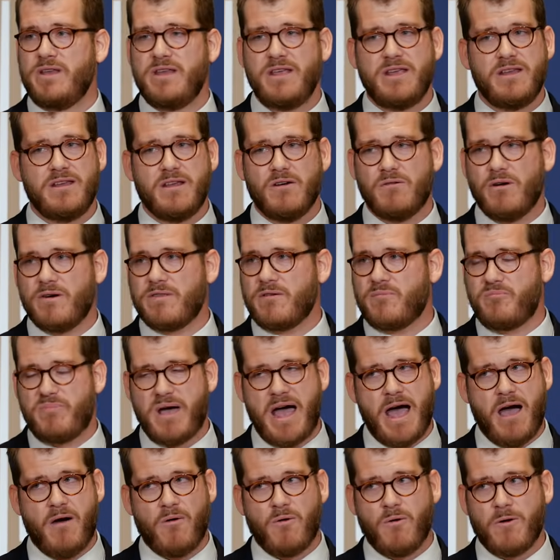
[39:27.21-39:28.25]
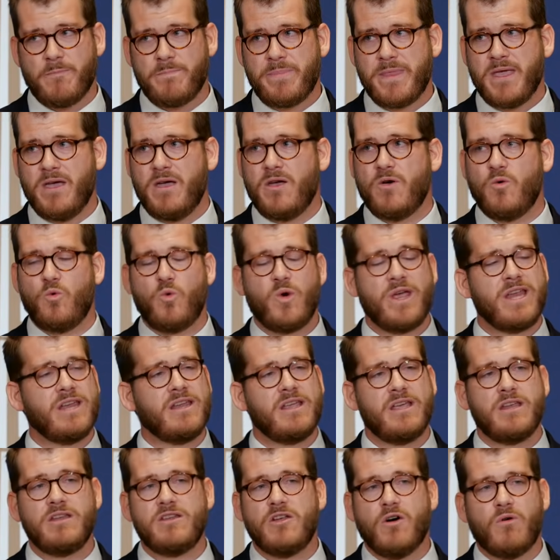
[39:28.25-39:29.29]
need no other power. We
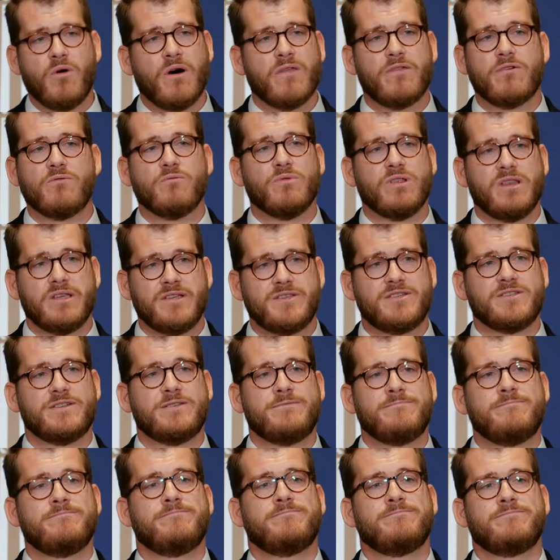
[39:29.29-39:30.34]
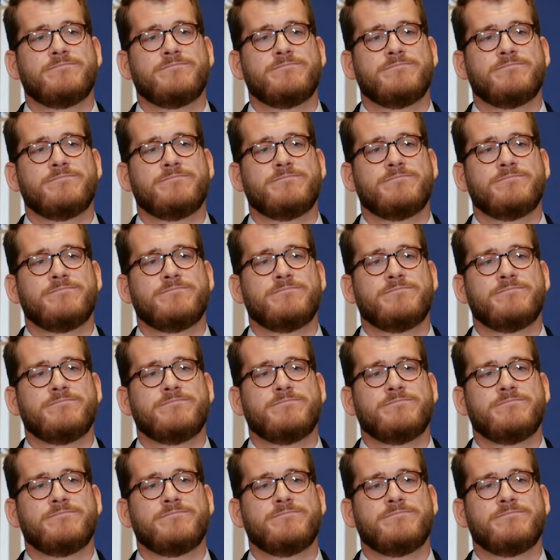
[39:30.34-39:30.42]
need no other religion.